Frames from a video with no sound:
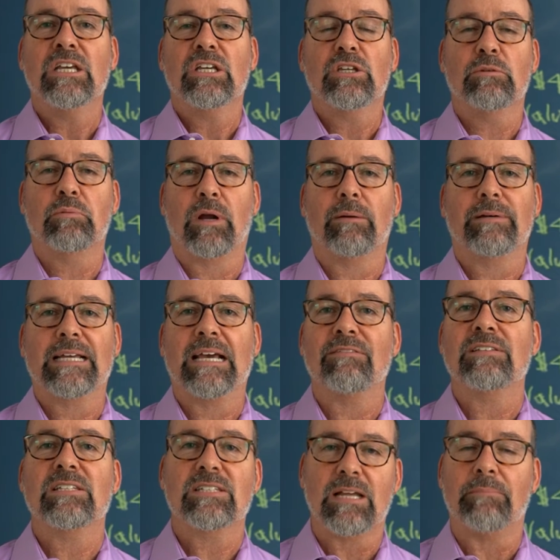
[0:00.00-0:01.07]
you probably
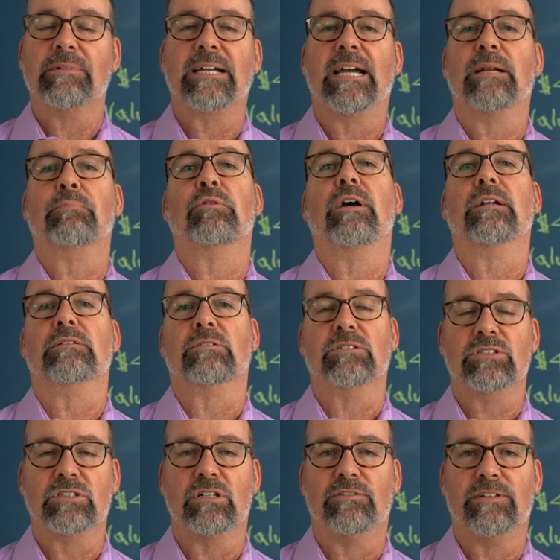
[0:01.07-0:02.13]
have some kind of product or
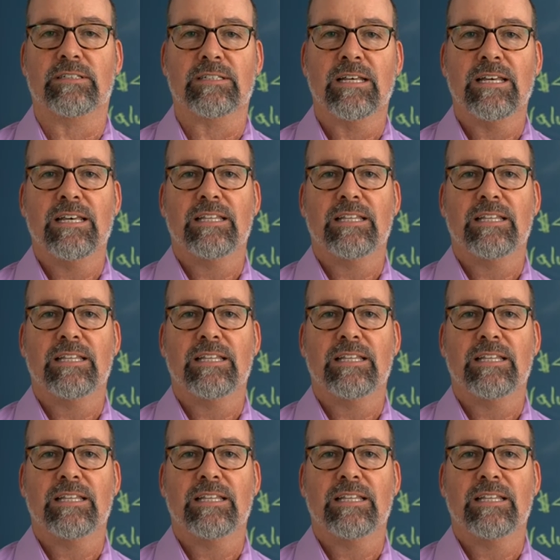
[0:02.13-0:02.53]
service